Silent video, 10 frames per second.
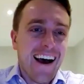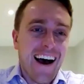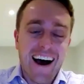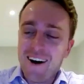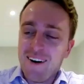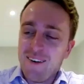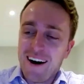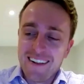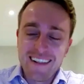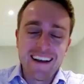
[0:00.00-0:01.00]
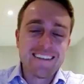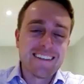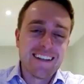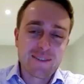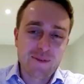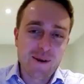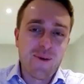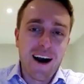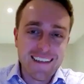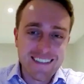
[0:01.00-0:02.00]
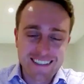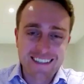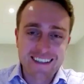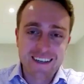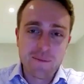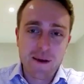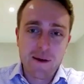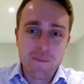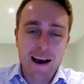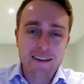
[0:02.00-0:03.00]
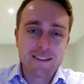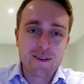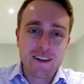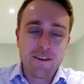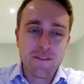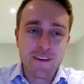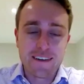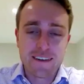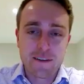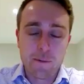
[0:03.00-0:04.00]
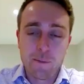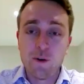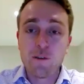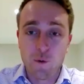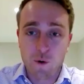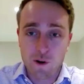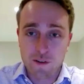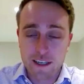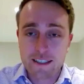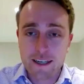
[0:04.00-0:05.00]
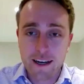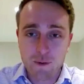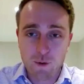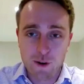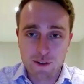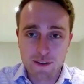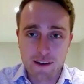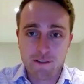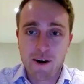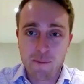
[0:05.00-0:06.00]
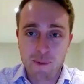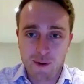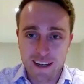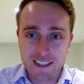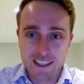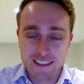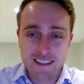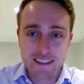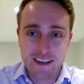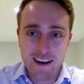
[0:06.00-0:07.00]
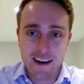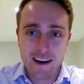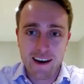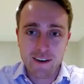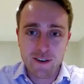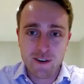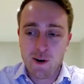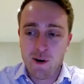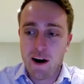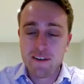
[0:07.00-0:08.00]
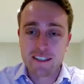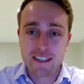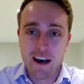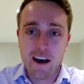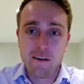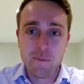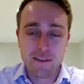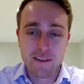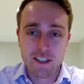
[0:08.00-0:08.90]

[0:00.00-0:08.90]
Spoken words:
Well, let's rewind just a little bit back to your life in the beautiful world, the exciting world of government relations. Obviously I've been in the